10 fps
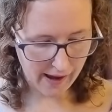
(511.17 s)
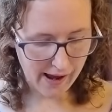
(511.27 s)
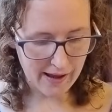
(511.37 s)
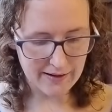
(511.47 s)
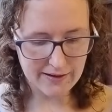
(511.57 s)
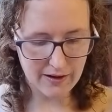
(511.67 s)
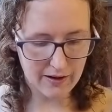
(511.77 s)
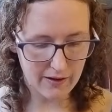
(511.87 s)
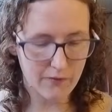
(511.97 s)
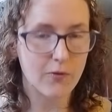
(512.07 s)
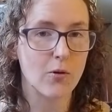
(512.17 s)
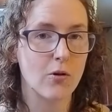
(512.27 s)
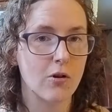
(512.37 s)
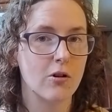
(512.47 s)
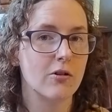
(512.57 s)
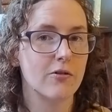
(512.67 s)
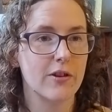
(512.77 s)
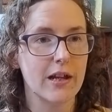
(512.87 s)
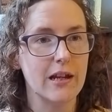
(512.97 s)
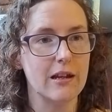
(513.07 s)
And for
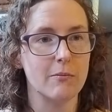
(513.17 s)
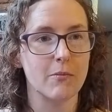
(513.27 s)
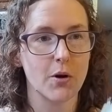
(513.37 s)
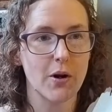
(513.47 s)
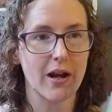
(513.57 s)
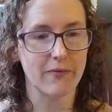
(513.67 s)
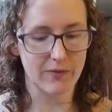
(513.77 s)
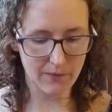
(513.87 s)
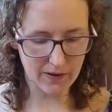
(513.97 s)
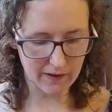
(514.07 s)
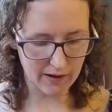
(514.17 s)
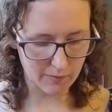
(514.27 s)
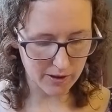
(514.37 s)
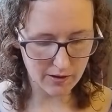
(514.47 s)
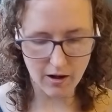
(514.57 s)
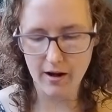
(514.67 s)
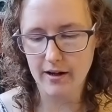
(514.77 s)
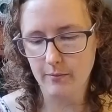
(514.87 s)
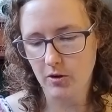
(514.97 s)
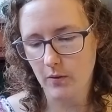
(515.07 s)
the mohair fluffy element,
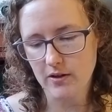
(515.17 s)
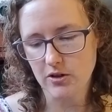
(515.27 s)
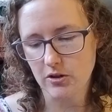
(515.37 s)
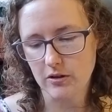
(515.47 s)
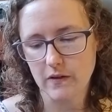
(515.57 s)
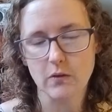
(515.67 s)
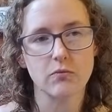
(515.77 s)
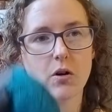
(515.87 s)
I am going to use